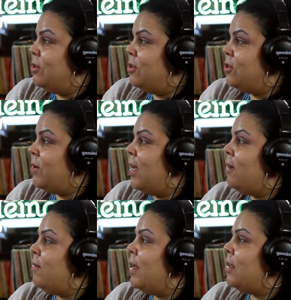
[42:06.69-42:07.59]
So I
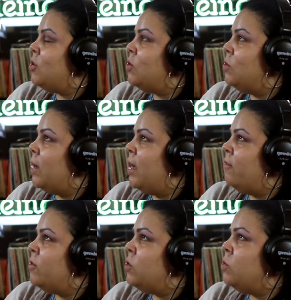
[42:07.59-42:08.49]
have
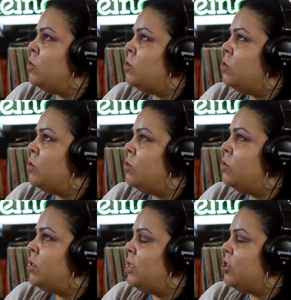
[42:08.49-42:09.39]

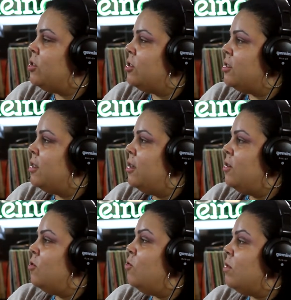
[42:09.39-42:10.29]
two teachers
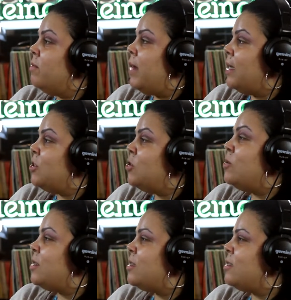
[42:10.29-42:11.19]
who were my
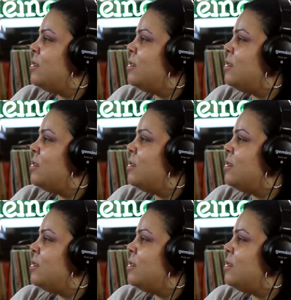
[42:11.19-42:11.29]
students.